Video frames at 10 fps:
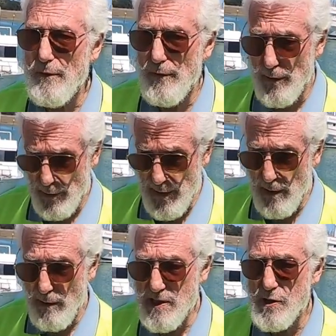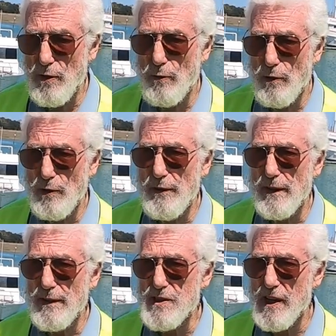original route that
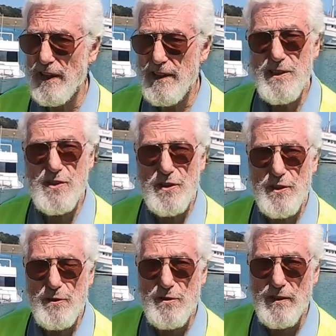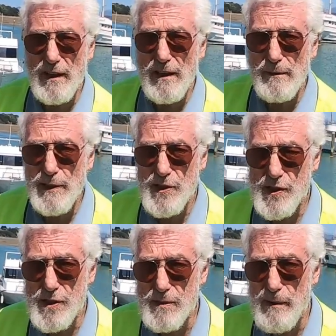the Chinese had used for climbing
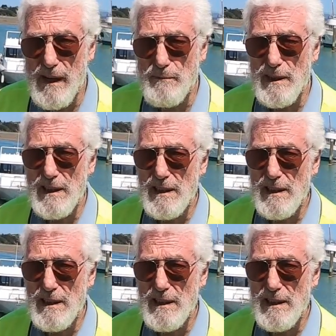Shishapangma.